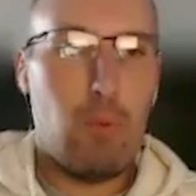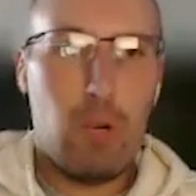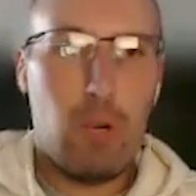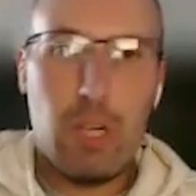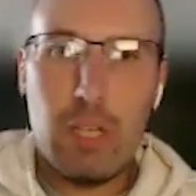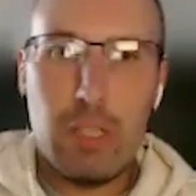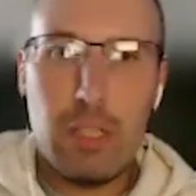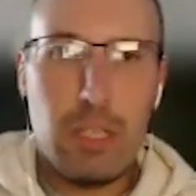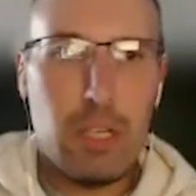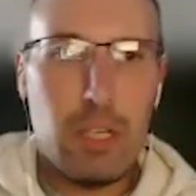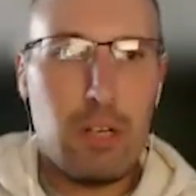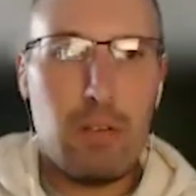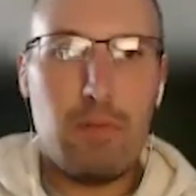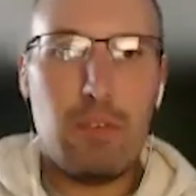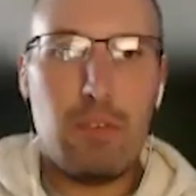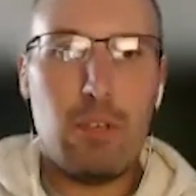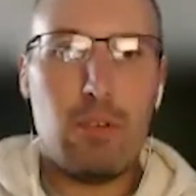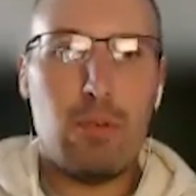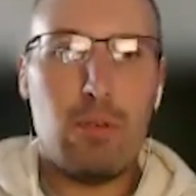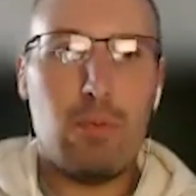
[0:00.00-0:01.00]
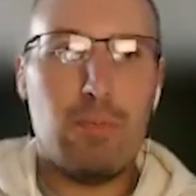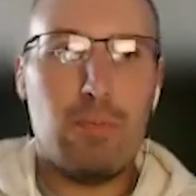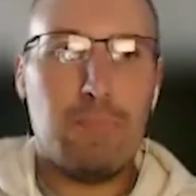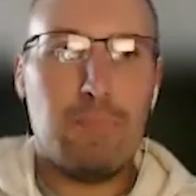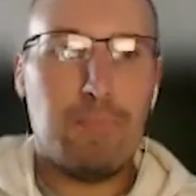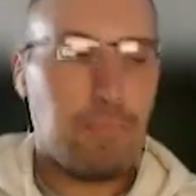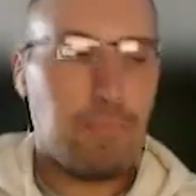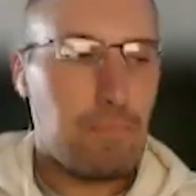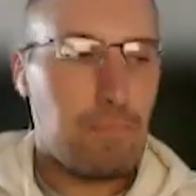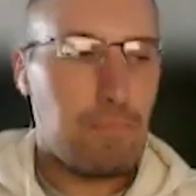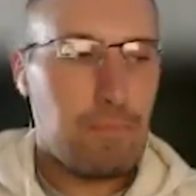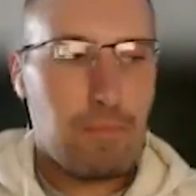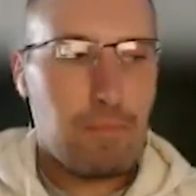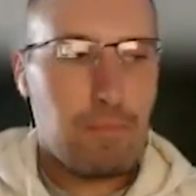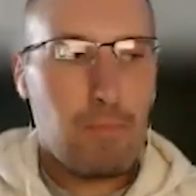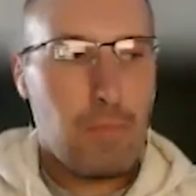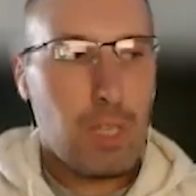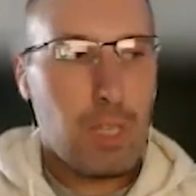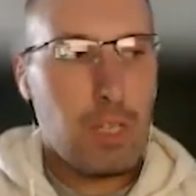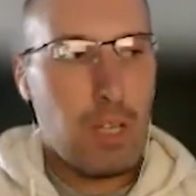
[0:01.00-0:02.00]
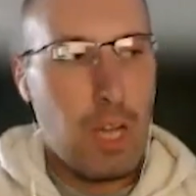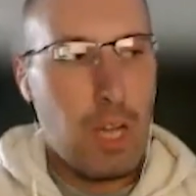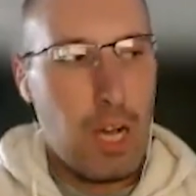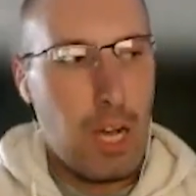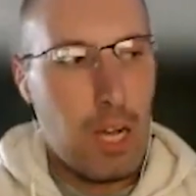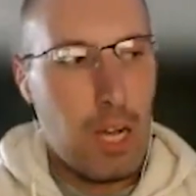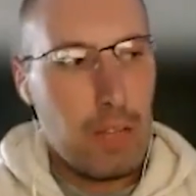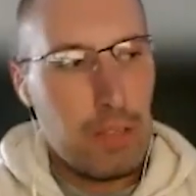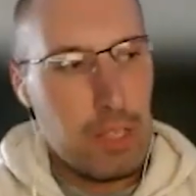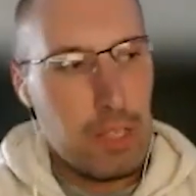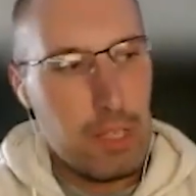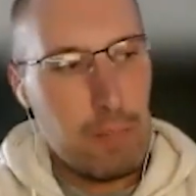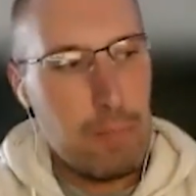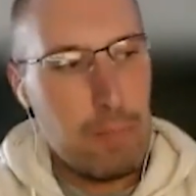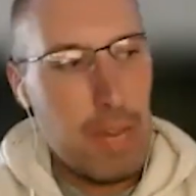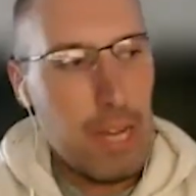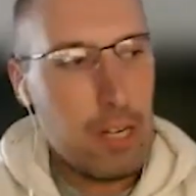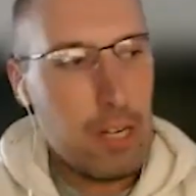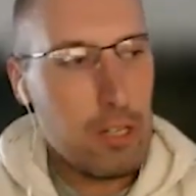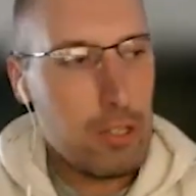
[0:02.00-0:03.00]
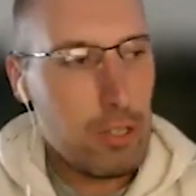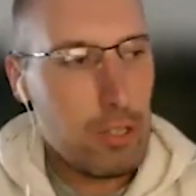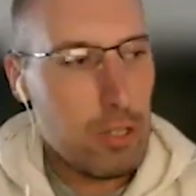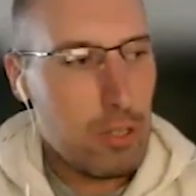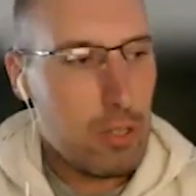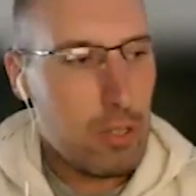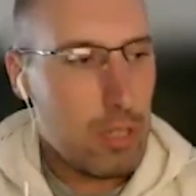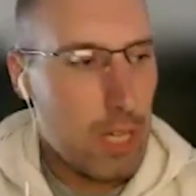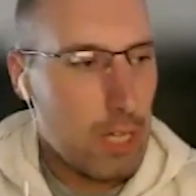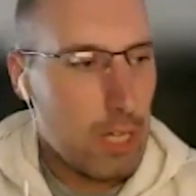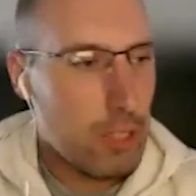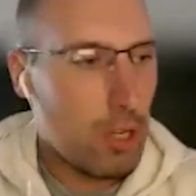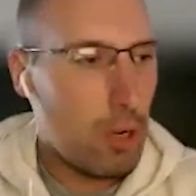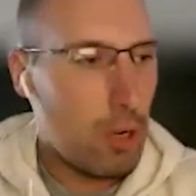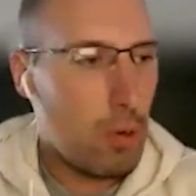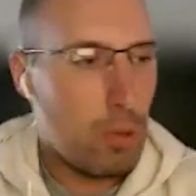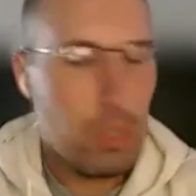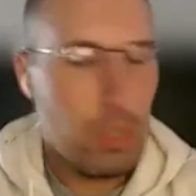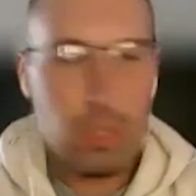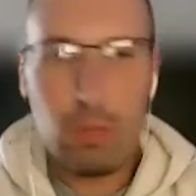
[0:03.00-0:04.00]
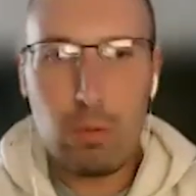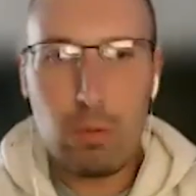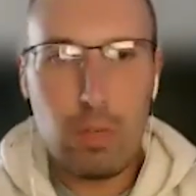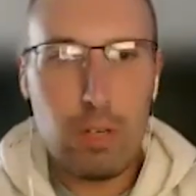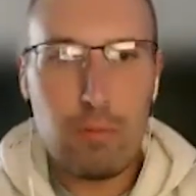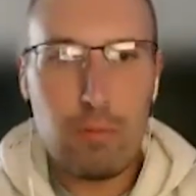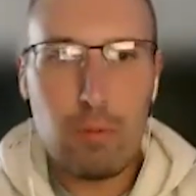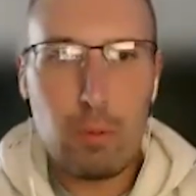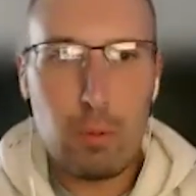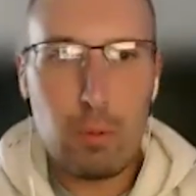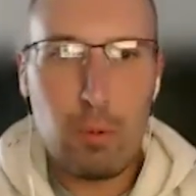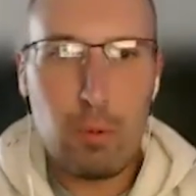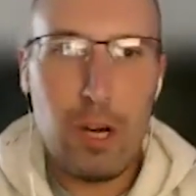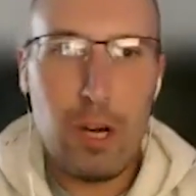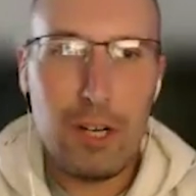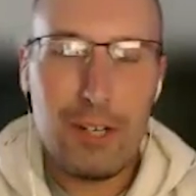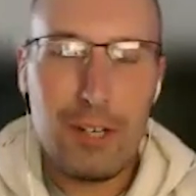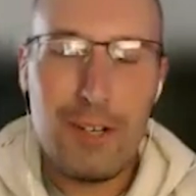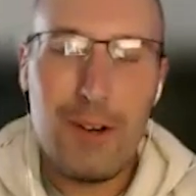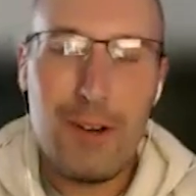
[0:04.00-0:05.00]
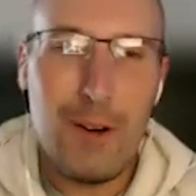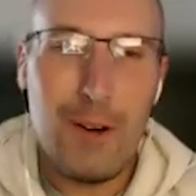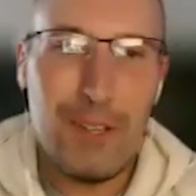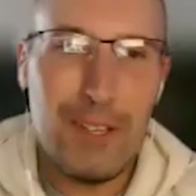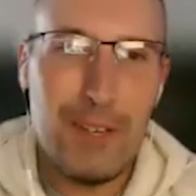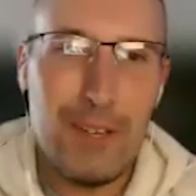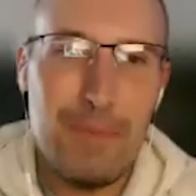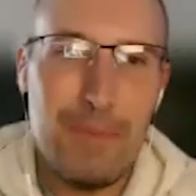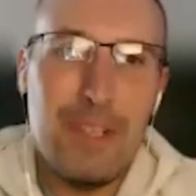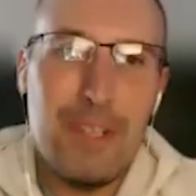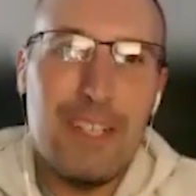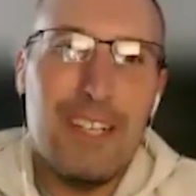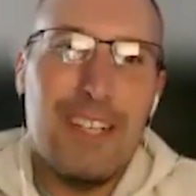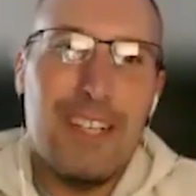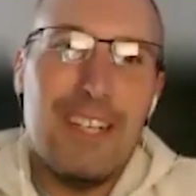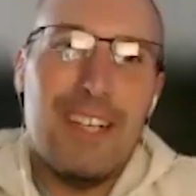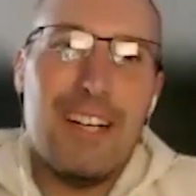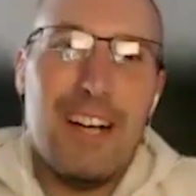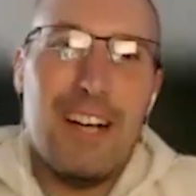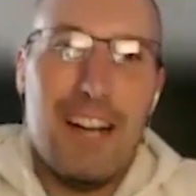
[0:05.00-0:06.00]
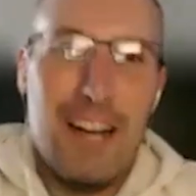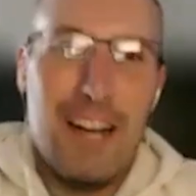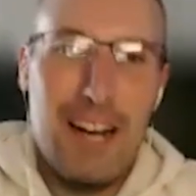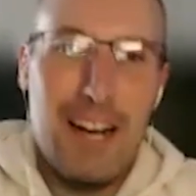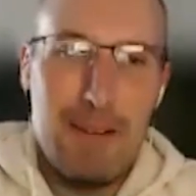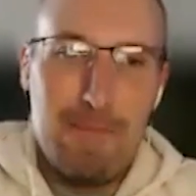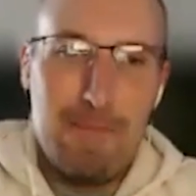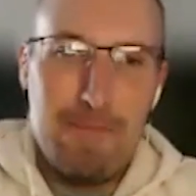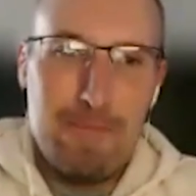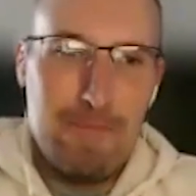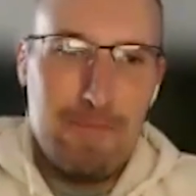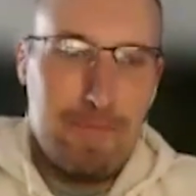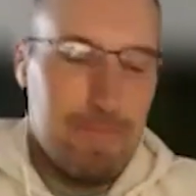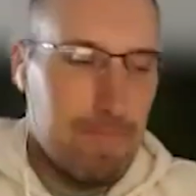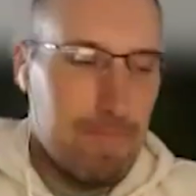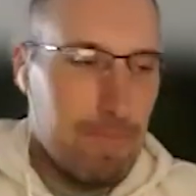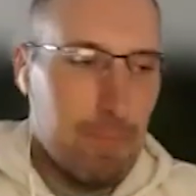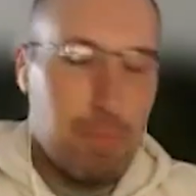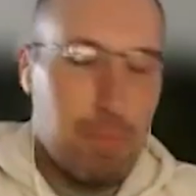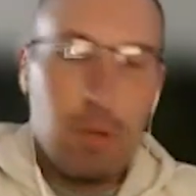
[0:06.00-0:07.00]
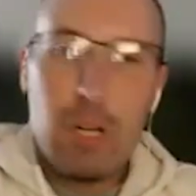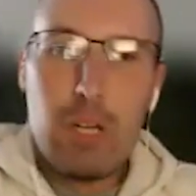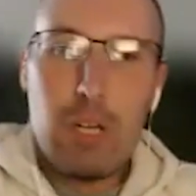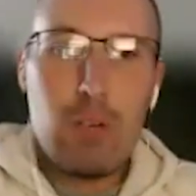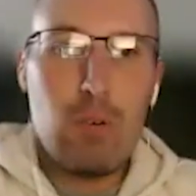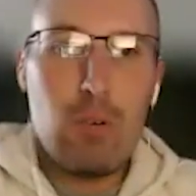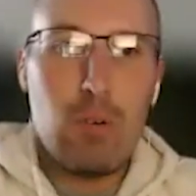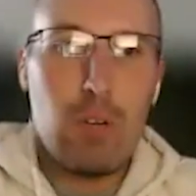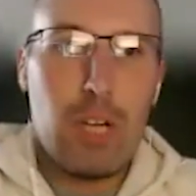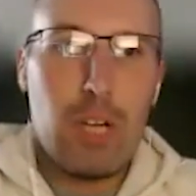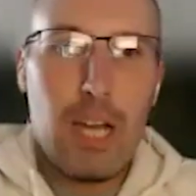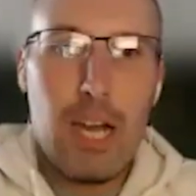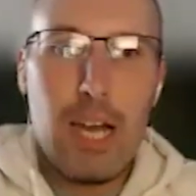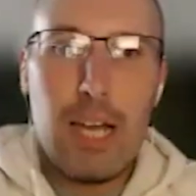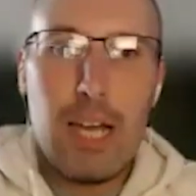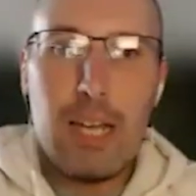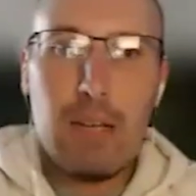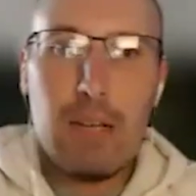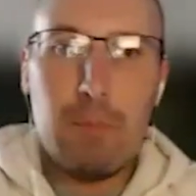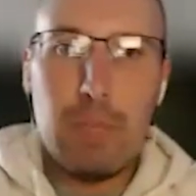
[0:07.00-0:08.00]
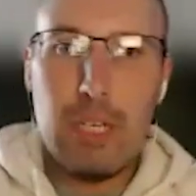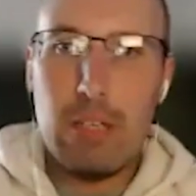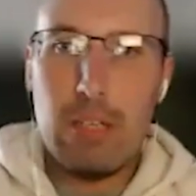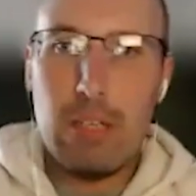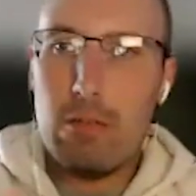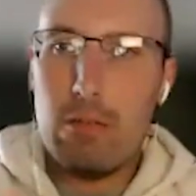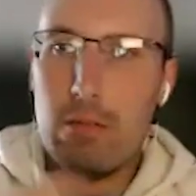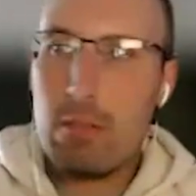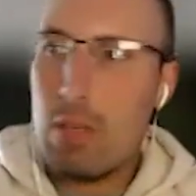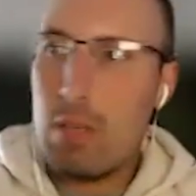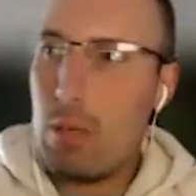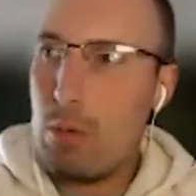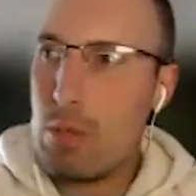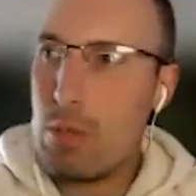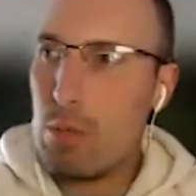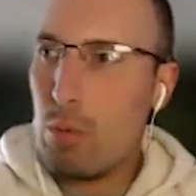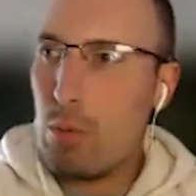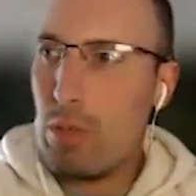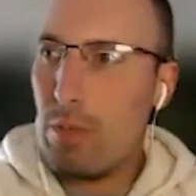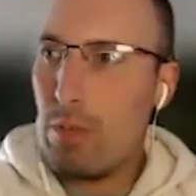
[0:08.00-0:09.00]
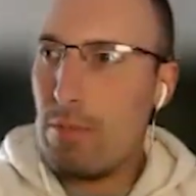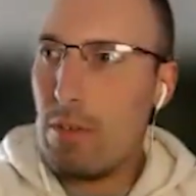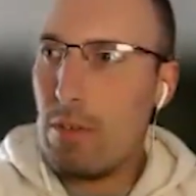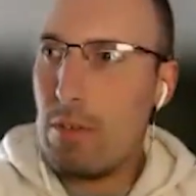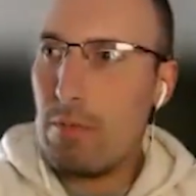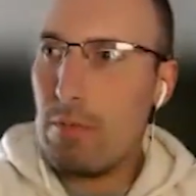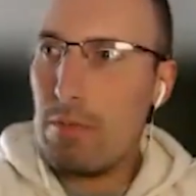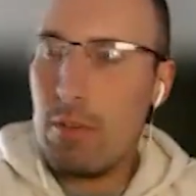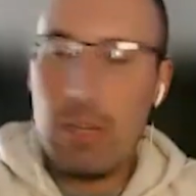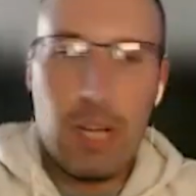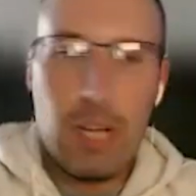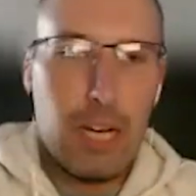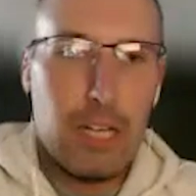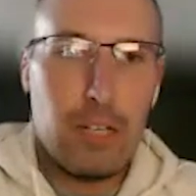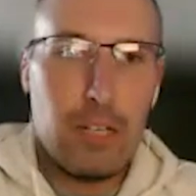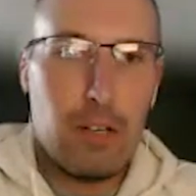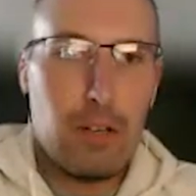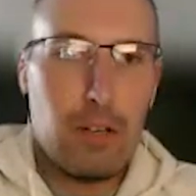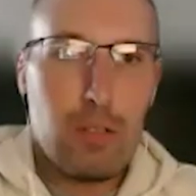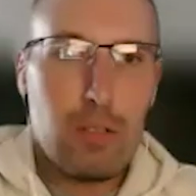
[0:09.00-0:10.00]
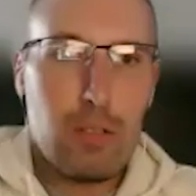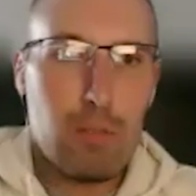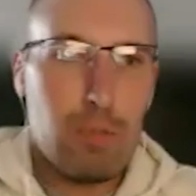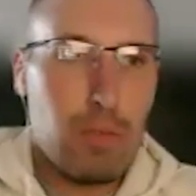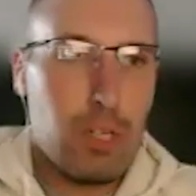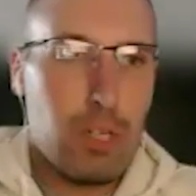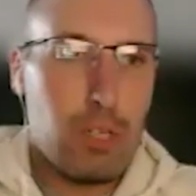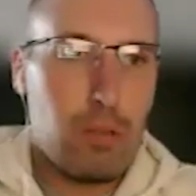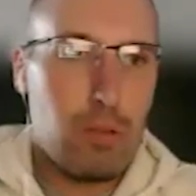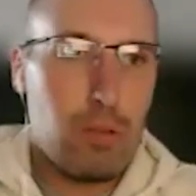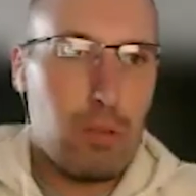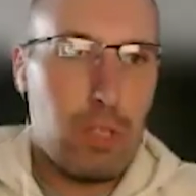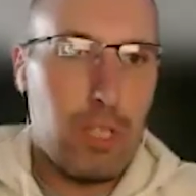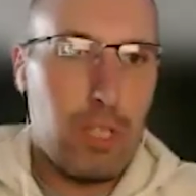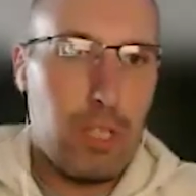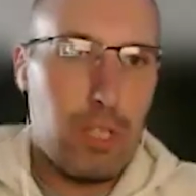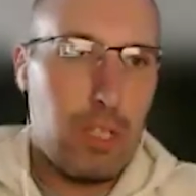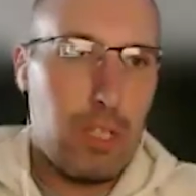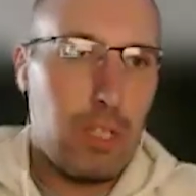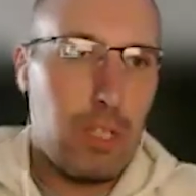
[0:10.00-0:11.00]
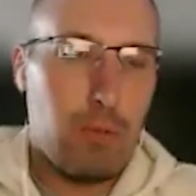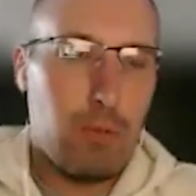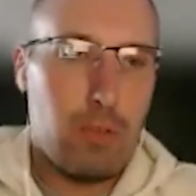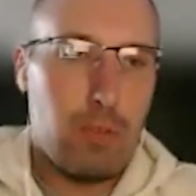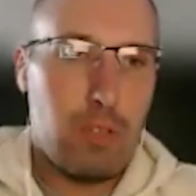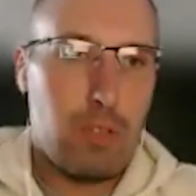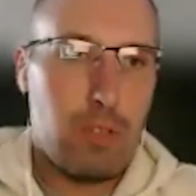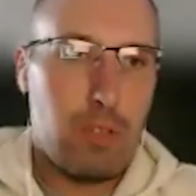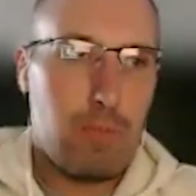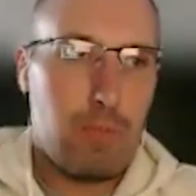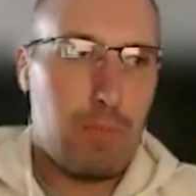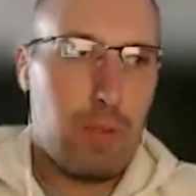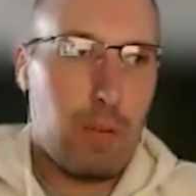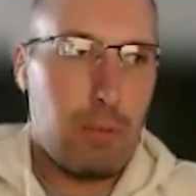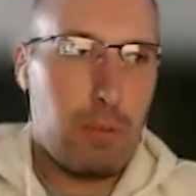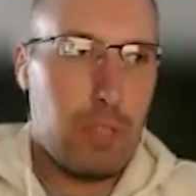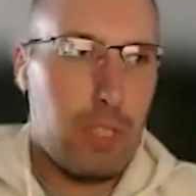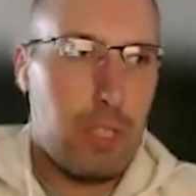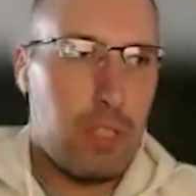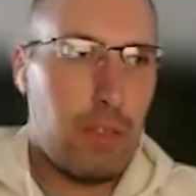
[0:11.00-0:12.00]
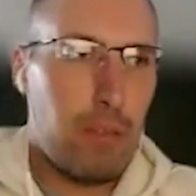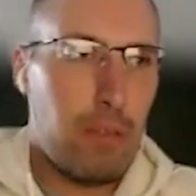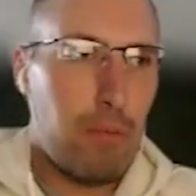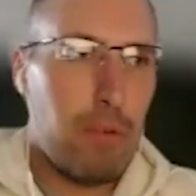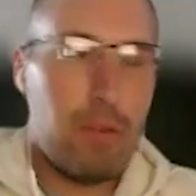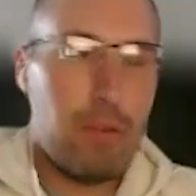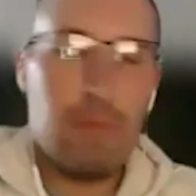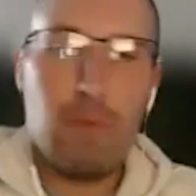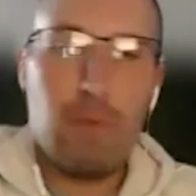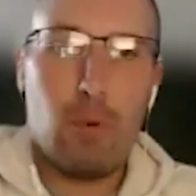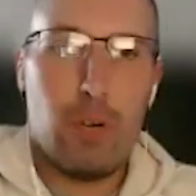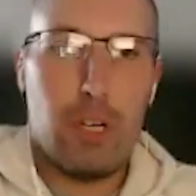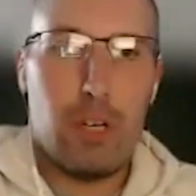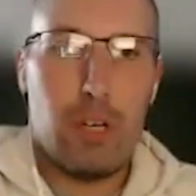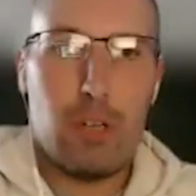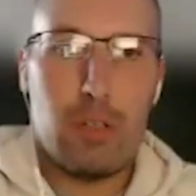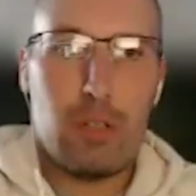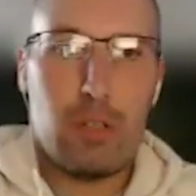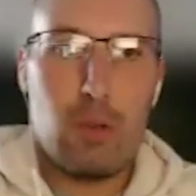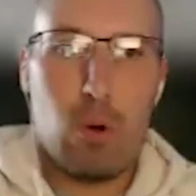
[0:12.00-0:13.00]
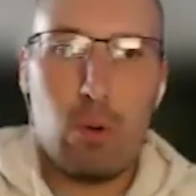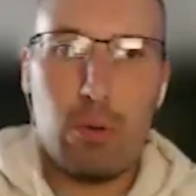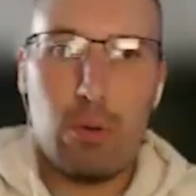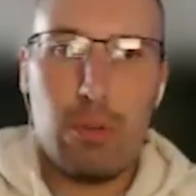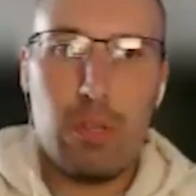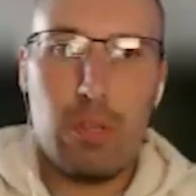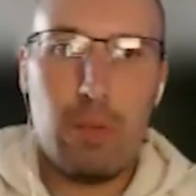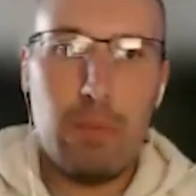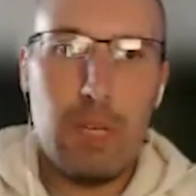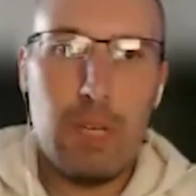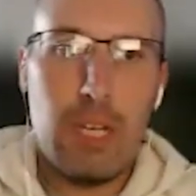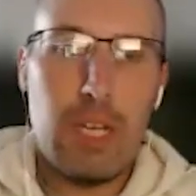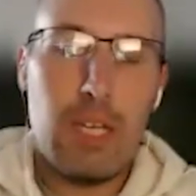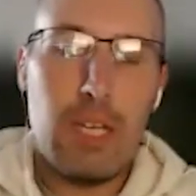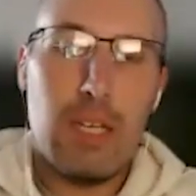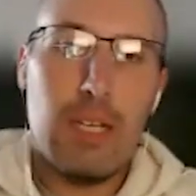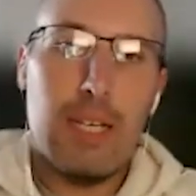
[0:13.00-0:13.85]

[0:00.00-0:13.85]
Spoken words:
went on the interview. The manager slash owner, whatever we want to call them, pretty cool guy. I mean, I was with him for 9 years, so pretty cool kid. He was probably 3 or 4 years older than me.